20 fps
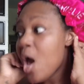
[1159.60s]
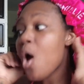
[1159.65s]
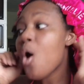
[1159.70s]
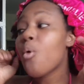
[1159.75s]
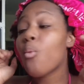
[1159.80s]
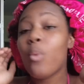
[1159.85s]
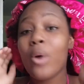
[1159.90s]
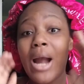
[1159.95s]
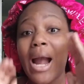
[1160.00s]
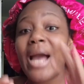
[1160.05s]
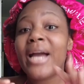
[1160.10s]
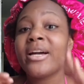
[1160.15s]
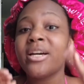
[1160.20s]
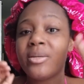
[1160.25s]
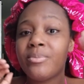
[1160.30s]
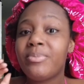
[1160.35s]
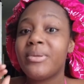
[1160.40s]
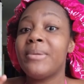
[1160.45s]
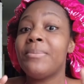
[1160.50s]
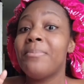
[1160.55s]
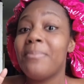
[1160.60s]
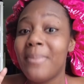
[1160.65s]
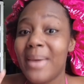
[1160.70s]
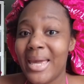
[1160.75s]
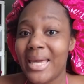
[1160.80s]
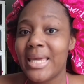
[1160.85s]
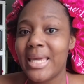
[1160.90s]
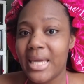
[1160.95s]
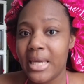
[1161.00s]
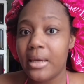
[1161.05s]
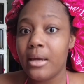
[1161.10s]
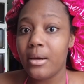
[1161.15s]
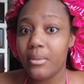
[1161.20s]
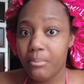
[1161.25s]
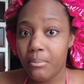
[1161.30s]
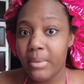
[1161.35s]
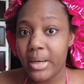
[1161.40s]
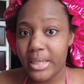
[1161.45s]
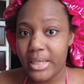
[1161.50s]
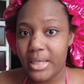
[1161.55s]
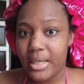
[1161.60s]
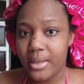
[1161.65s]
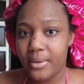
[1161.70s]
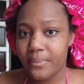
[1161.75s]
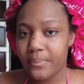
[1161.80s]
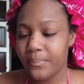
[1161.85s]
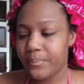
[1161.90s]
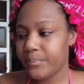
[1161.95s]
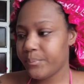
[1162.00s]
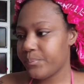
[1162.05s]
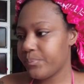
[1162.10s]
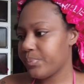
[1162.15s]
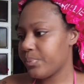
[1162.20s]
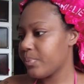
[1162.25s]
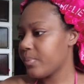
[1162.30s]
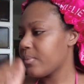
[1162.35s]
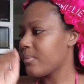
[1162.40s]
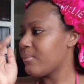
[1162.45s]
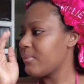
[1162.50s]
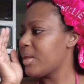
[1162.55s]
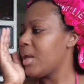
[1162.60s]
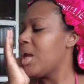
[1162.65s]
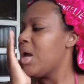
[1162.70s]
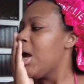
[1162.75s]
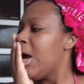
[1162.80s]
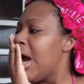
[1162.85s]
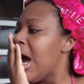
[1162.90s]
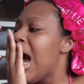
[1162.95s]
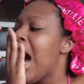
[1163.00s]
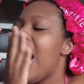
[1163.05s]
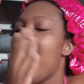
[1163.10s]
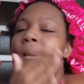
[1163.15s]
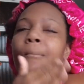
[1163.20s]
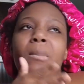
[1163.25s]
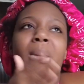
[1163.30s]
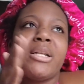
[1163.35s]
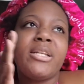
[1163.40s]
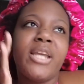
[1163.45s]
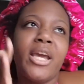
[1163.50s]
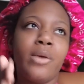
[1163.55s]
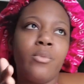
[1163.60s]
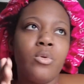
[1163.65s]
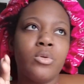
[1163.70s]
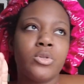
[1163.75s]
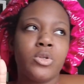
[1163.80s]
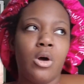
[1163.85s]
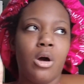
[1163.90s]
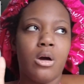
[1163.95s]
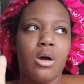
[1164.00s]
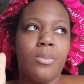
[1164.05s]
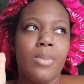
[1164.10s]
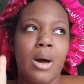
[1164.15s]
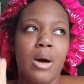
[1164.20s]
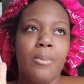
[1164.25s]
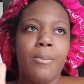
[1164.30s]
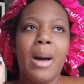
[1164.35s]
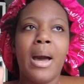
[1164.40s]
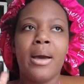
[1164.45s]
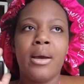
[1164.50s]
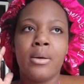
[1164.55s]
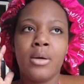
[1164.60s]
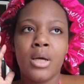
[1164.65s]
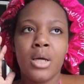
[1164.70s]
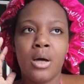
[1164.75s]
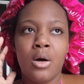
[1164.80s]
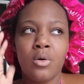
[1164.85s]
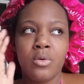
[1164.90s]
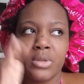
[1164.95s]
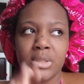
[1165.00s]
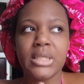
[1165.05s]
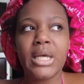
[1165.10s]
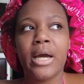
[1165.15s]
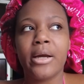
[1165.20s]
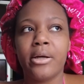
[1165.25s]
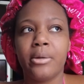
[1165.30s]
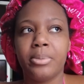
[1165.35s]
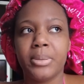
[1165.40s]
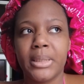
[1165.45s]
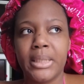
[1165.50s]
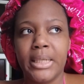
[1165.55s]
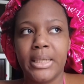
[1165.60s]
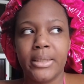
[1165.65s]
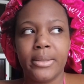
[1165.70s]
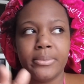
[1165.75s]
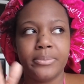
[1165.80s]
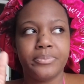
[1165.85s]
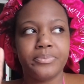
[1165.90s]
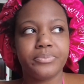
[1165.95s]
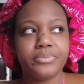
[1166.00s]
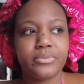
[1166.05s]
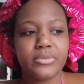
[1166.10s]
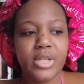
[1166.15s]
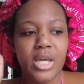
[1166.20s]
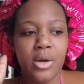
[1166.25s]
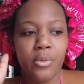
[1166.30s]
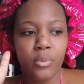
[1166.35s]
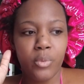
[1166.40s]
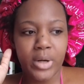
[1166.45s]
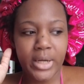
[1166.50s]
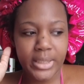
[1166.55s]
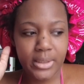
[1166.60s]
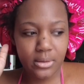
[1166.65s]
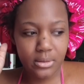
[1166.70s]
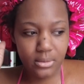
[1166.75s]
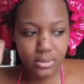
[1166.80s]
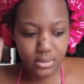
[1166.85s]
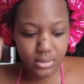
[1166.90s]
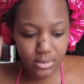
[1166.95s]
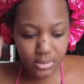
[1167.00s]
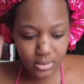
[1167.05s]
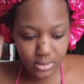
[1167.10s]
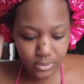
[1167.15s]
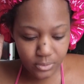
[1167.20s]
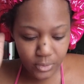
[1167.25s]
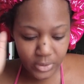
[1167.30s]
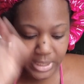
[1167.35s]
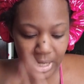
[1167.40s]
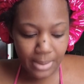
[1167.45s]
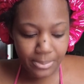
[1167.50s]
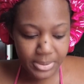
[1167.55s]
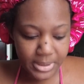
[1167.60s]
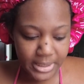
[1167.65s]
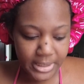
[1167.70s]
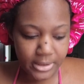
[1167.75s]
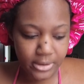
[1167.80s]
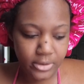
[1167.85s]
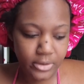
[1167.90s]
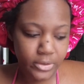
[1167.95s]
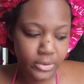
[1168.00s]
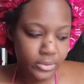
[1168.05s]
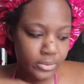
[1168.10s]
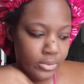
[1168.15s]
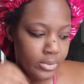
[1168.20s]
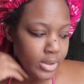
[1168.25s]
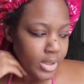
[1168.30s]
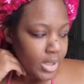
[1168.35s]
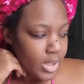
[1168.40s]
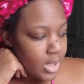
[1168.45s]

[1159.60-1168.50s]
Where I could be making money. On Monday, we'll talk about my whole entire plan and what I plan to do.